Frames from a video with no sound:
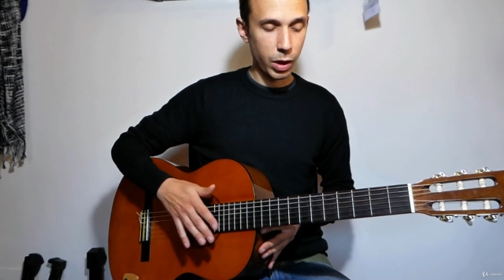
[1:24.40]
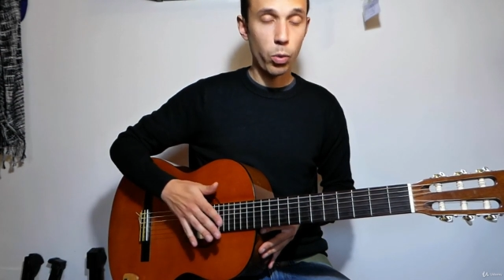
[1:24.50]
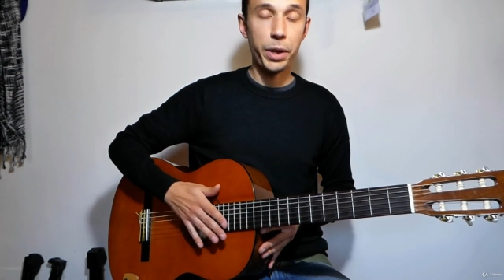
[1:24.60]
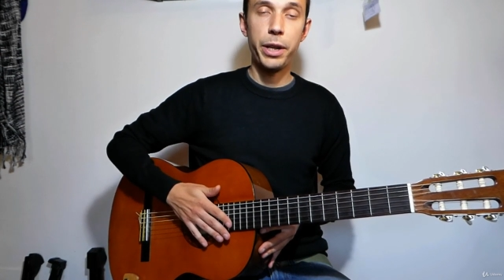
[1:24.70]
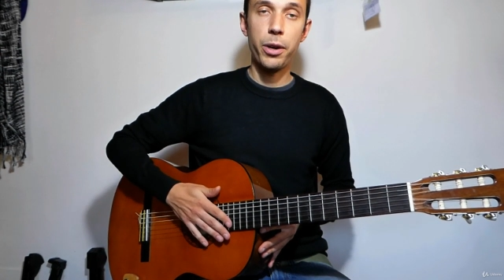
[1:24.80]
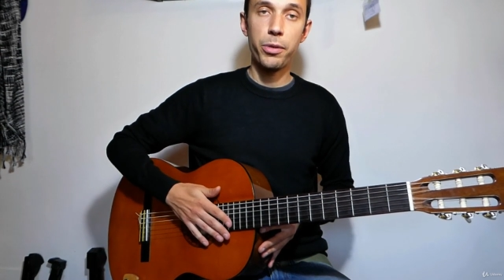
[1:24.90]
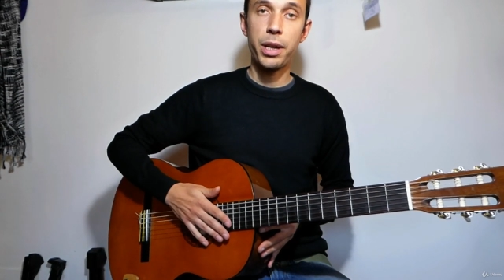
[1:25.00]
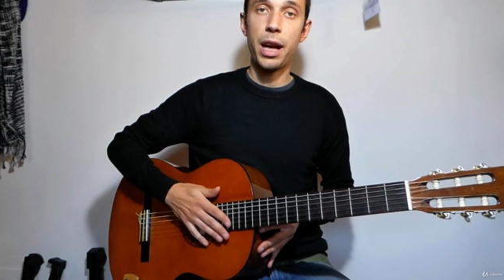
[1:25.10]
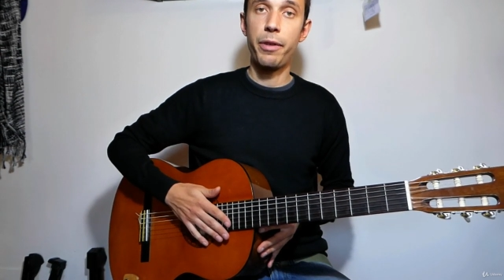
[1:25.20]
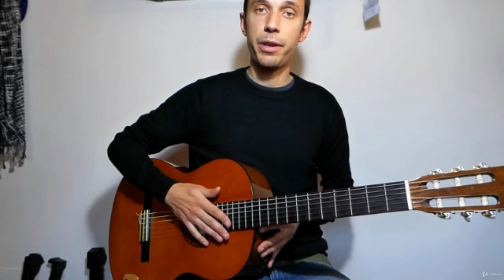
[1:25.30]
one
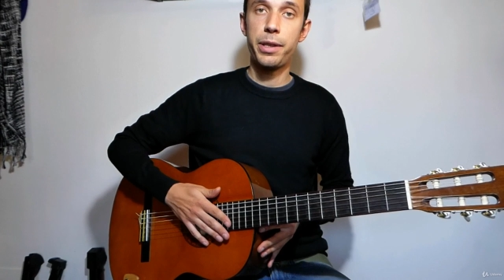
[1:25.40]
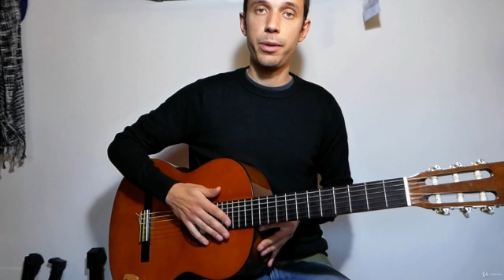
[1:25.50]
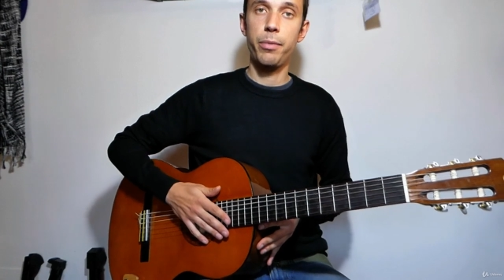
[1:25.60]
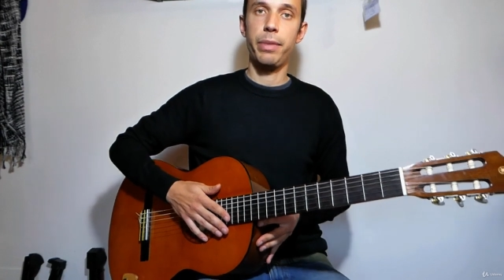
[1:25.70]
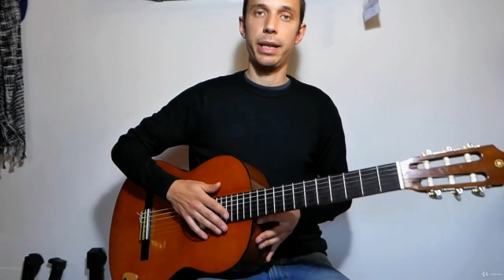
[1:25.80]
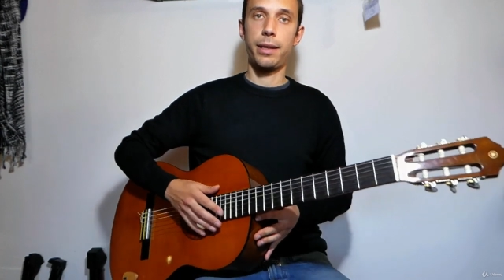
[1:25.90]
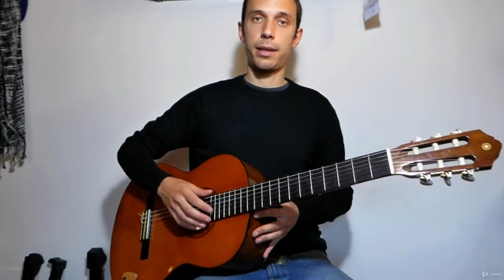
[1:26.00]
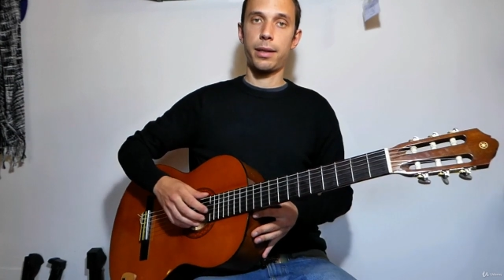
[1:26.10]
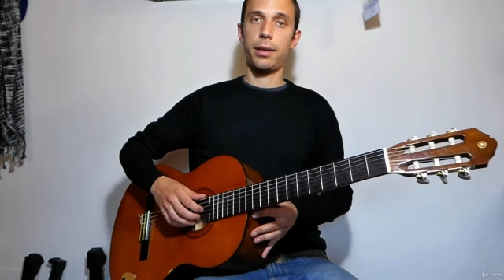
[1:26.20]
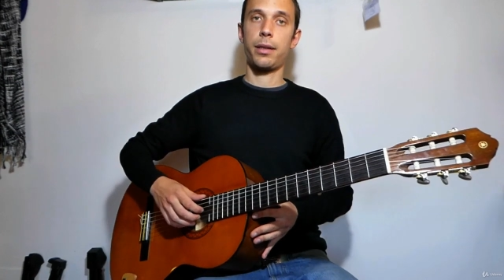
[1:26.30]
note every two
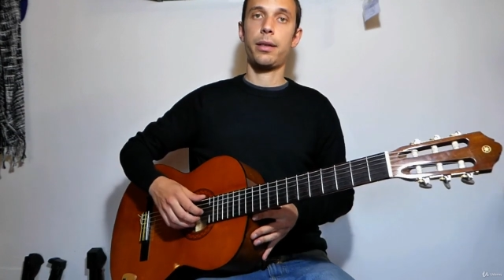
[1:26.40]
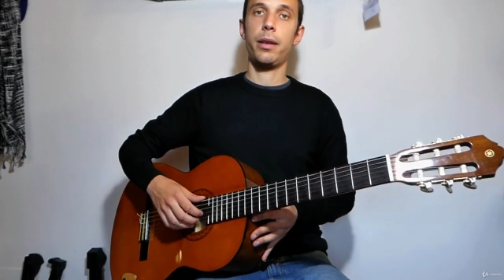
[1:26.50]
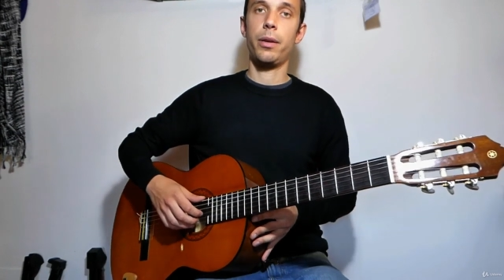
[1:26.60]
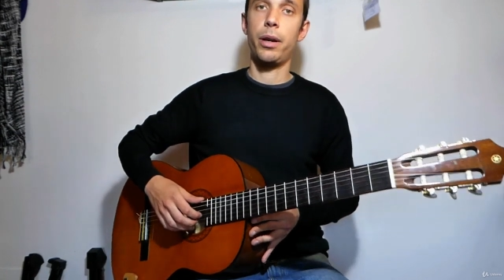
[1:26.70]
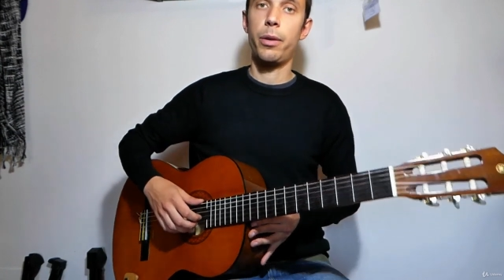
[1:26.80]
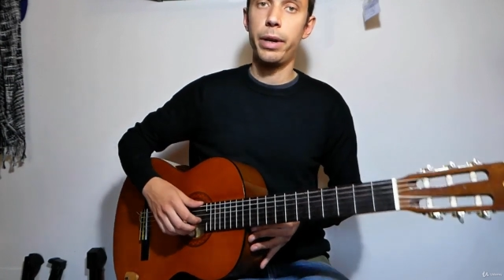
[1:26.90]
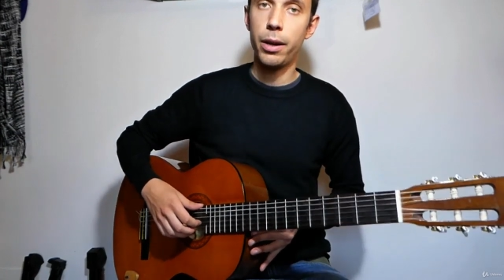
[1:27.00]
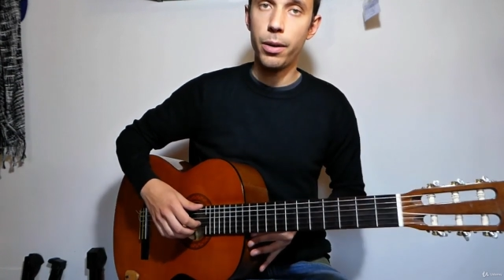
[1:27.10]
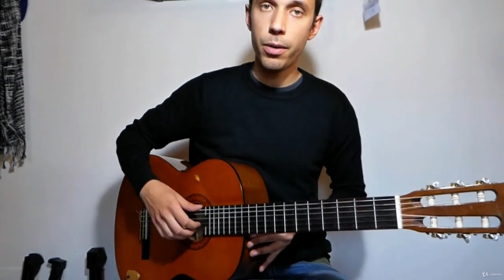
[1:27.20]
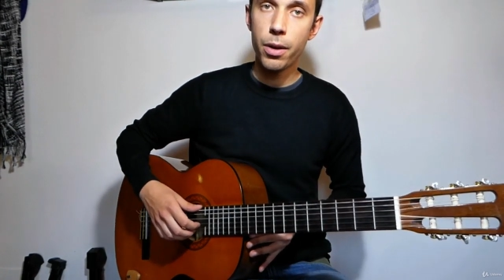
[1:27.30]
beats. So here we
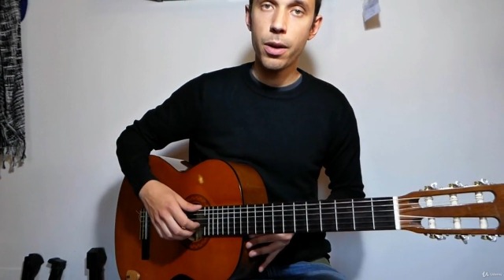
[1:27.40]
go.